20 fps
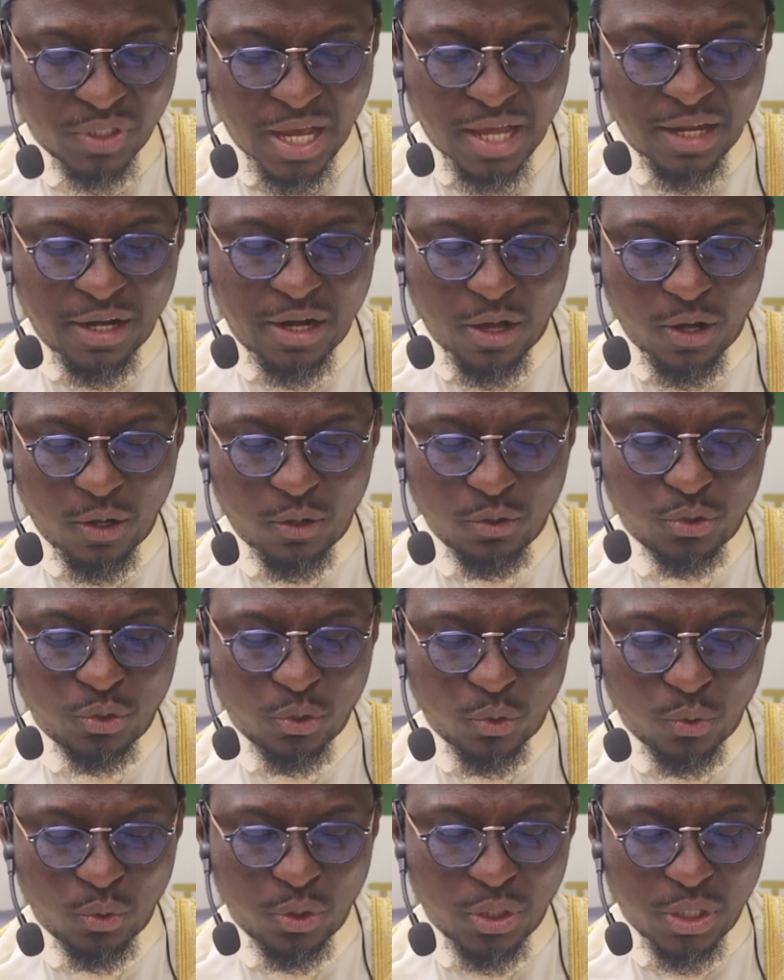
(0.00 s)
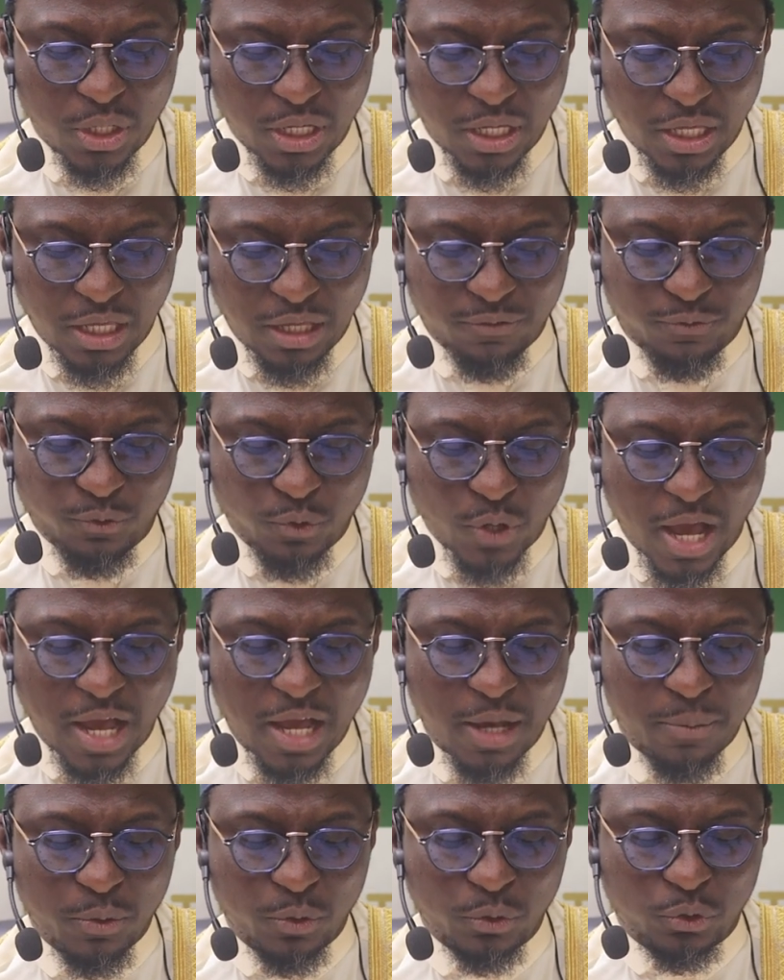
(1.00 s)
And also, if you are
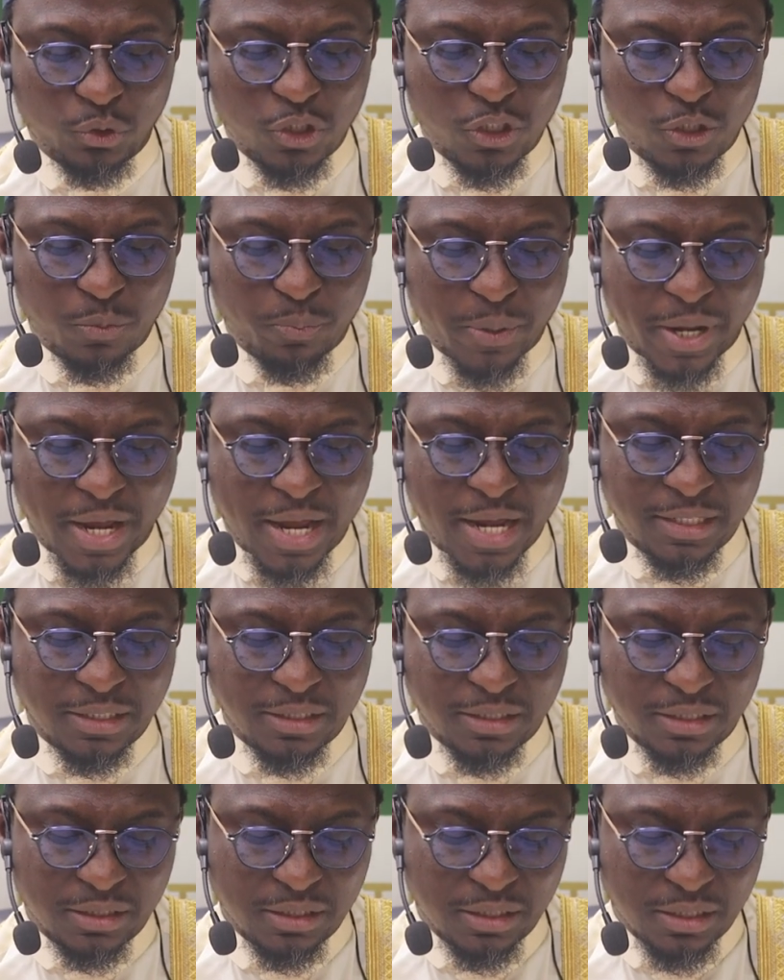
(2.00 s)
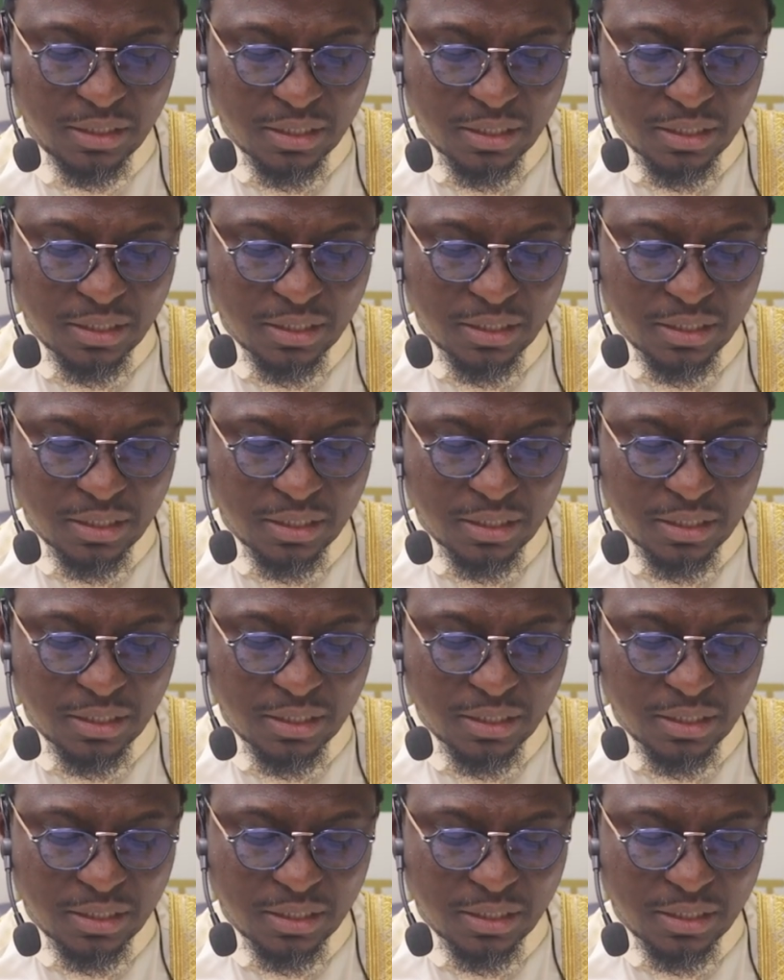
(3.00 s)
able to spend